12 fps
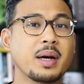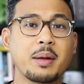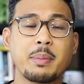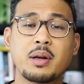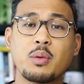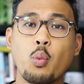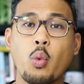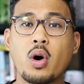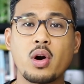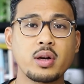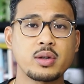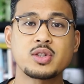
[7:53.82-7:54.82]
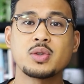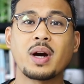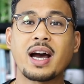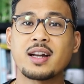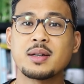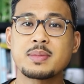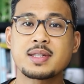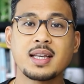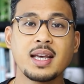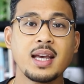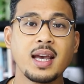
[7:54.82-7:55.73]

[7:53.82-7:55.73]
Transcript: might have been 1 or 2 items,